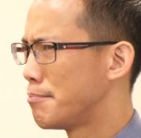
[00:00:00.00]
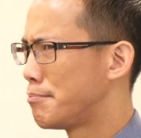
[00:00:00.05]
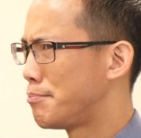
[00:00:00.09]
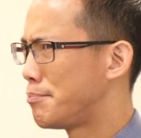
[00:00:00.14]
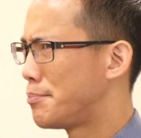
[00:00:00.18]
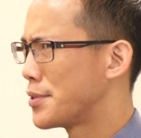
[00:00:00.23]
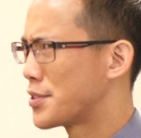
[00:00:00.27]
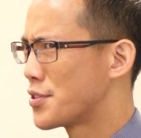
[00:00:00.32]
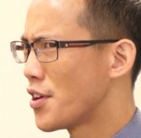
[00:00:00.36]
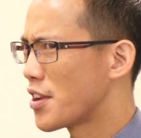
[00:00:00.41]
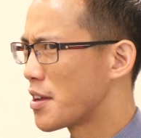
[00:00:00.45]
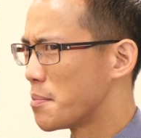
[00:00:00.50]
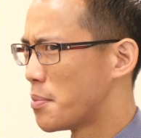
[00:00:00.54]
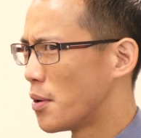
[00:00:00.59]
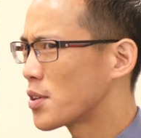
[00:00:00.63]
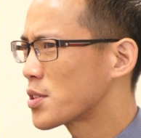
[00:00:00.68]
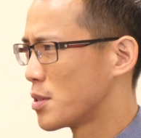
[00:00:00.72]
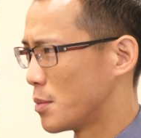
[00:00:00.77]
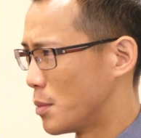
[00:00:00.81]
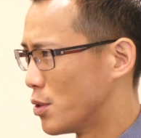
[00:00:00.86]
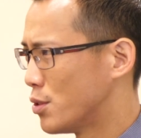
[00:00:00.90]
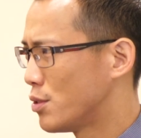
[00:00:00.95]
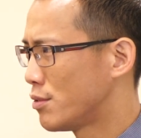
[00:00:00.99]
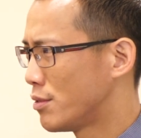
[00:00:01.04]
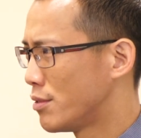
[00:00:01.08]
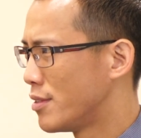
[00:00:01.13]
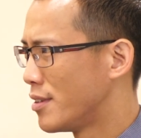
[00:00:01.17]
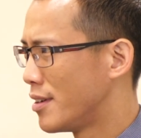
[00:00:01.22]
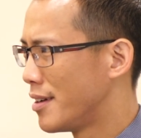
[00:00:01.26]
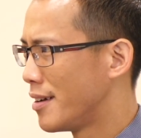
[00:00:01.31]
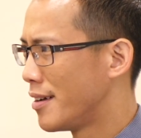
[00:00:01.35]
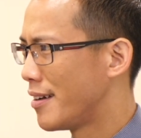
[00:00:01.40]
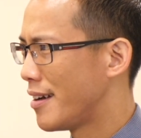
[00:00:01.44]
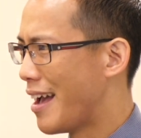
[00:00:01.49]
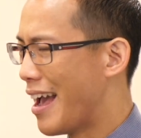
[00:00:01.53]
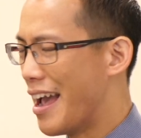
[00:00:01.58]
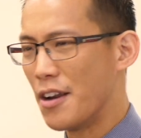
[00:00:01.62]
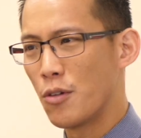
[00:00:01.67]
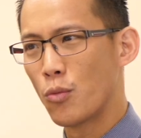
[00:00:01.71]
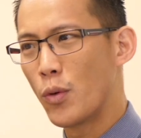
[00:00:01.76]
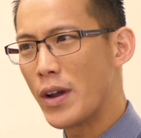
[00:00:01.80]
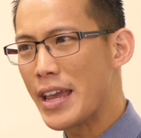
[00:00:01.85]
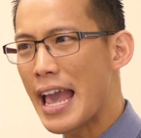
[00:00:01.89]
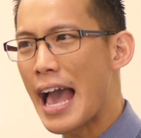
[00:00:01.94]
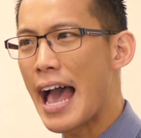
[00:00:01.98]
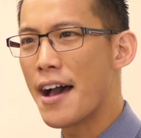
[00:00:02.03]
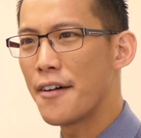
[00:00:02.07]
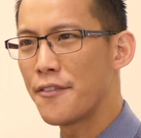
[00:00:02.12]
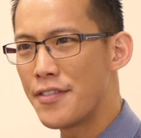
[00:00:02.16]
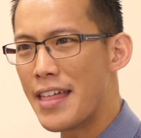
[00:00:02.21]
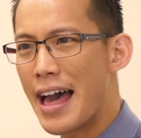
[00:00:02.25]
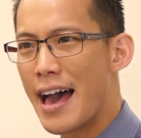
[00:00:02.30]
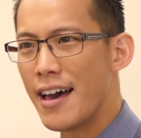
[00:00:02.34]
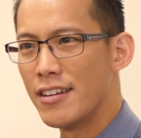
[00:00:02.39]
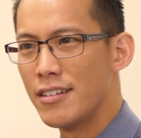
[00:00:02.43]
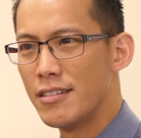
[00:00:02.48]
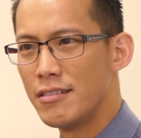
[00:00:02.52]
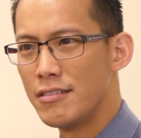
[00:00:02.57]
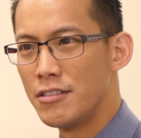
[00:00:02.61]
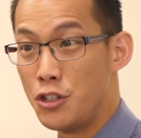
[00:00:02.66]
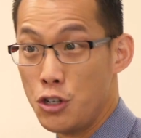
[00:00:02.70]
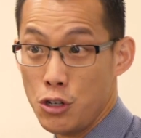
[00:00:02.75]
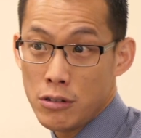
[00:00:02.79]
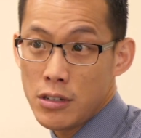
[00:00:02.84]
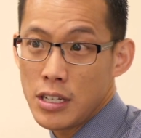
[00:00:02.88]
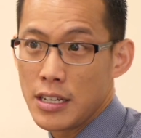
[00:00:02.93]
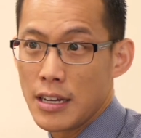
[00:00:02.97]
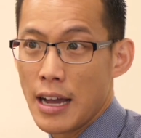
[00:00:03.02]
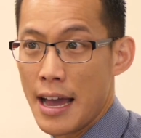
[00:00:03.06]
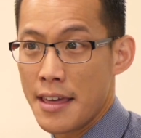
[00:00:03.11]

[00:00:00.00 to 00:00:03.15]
But it's not impossible. And we have that duty,